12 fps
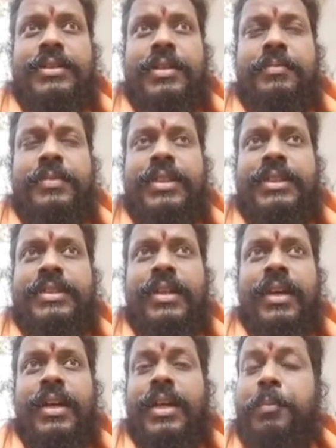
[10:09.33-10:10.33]
some
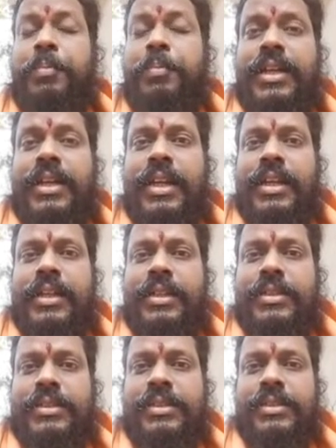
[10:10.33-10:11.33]
kapha related
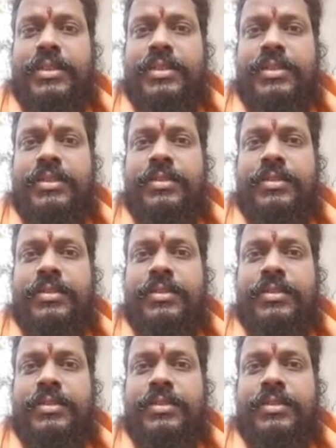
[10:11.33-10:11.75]
diseases.